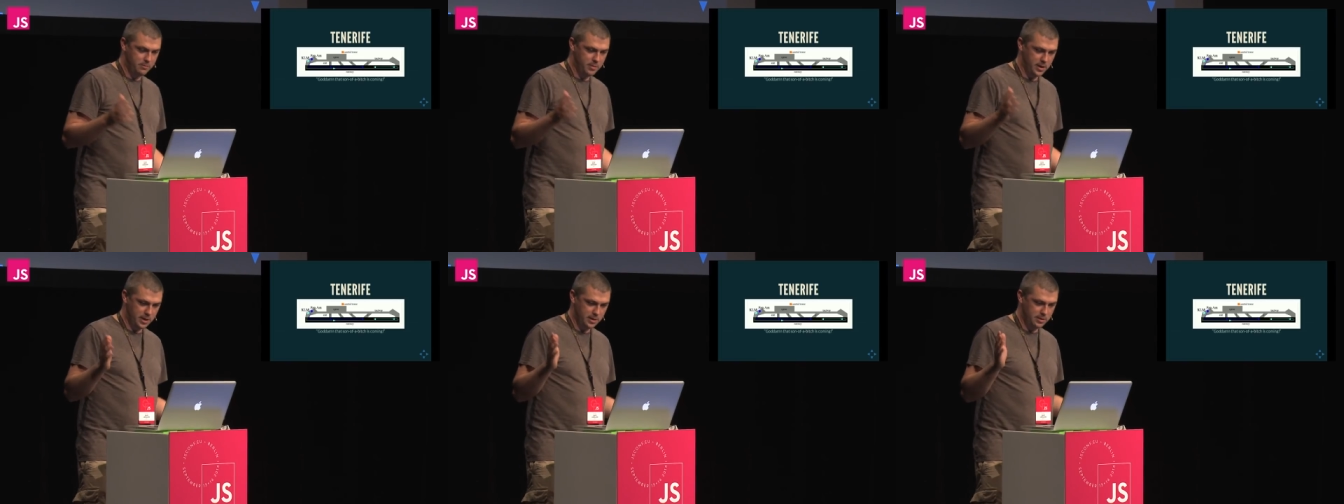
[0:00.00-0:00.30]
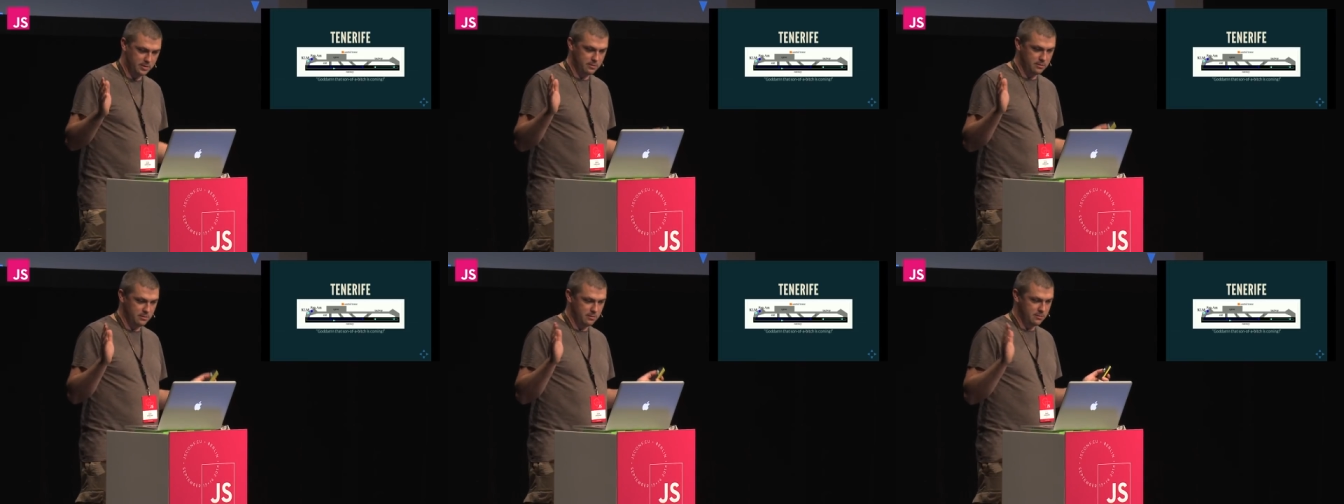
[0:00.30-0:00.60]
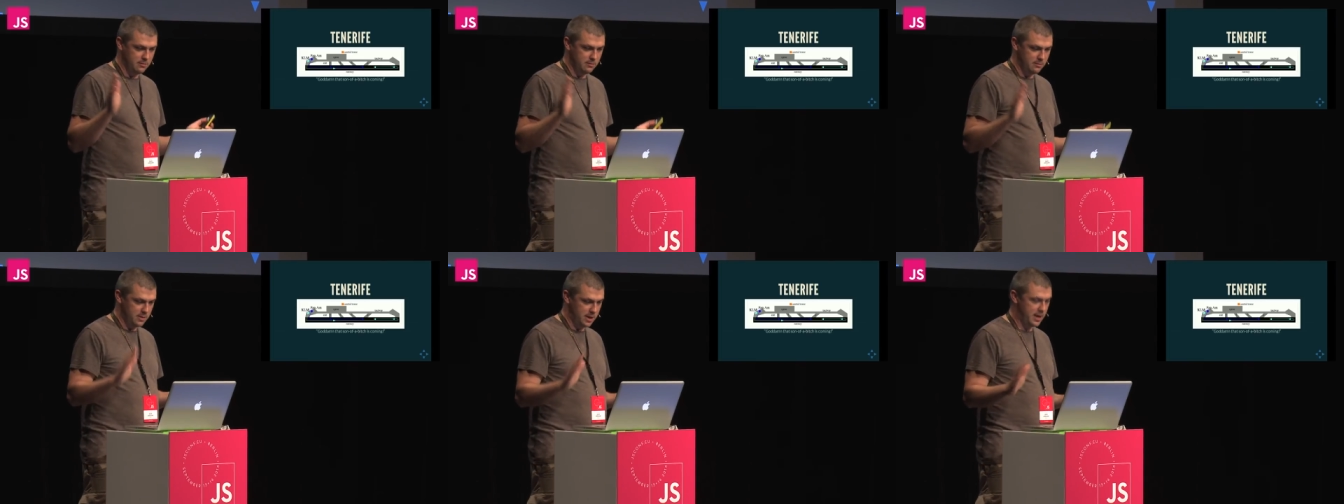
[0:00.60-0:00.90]

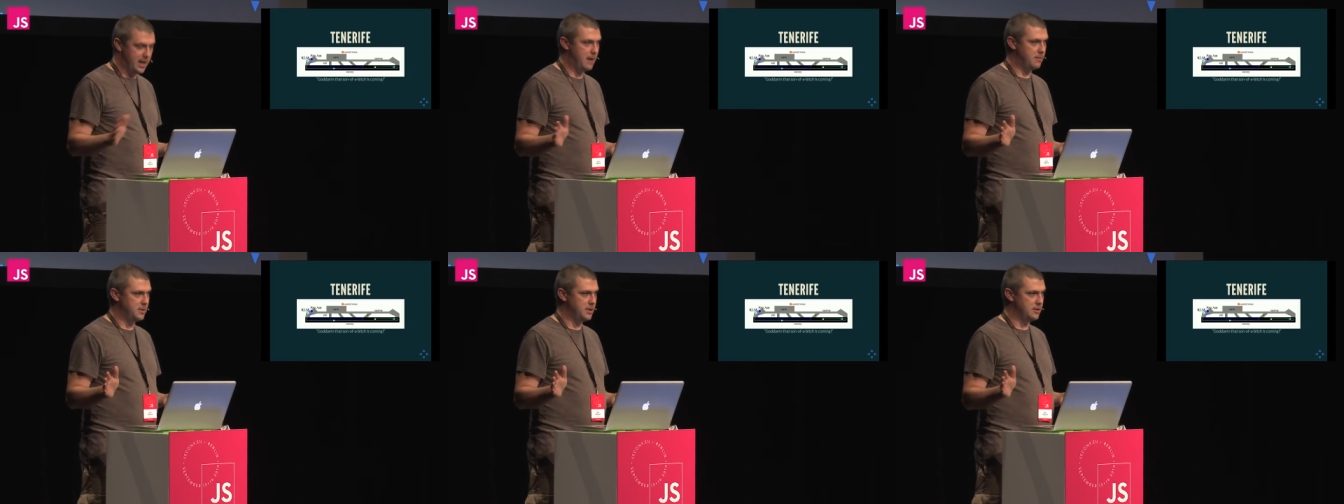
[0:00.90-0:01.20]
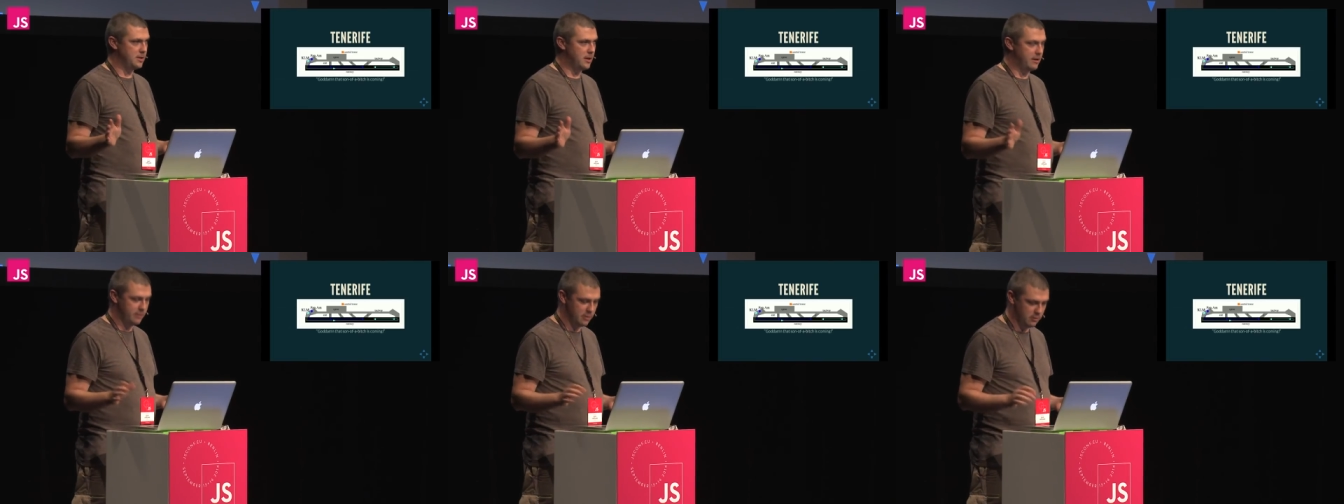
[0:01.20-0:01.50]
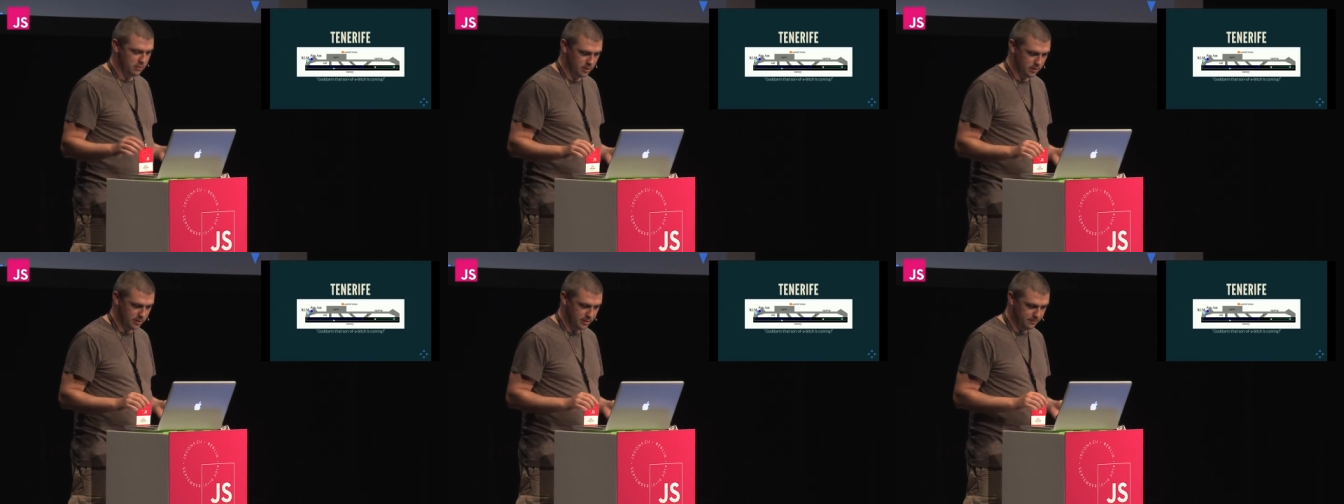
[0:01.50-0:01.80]
but the captain's
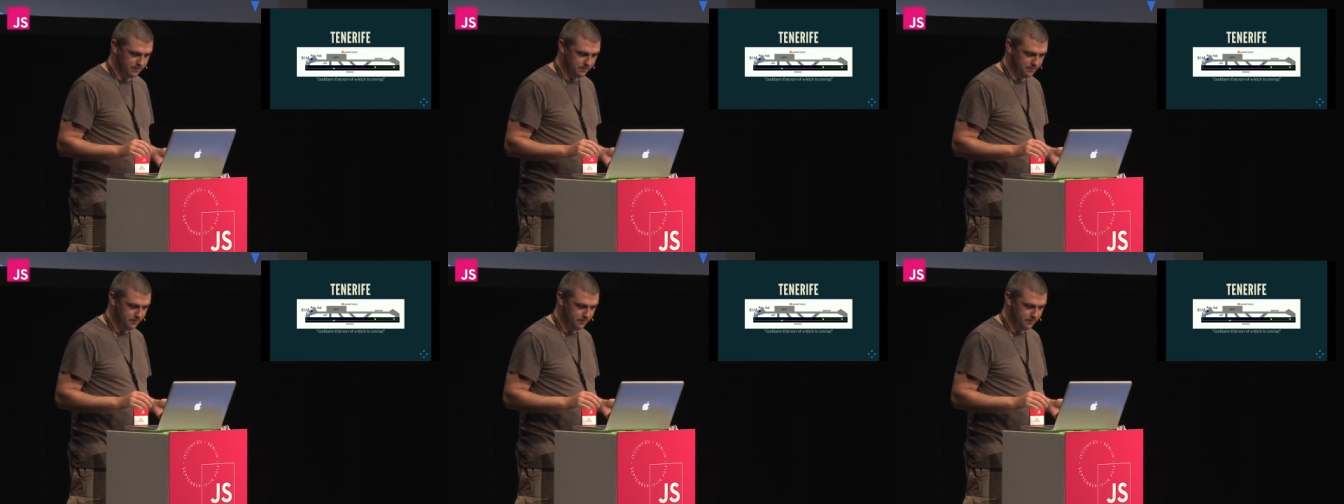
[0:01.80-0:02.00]
overruled.